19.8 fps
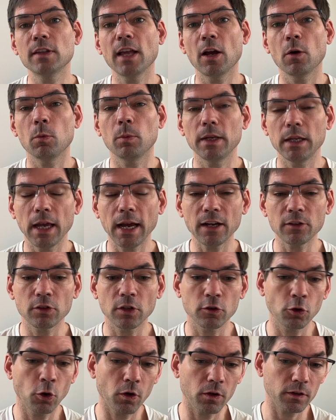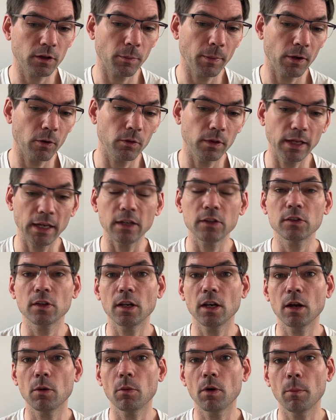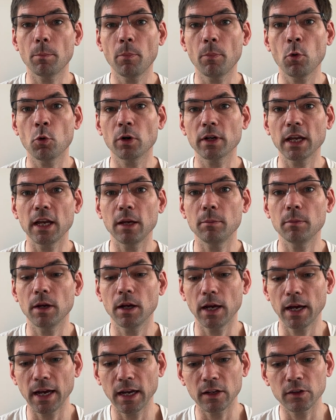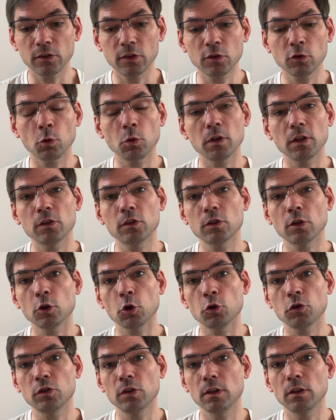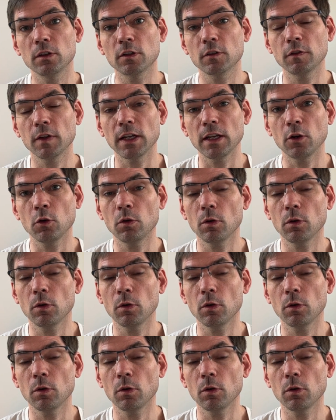Now, we actually talked about this in our board game storage solutions video.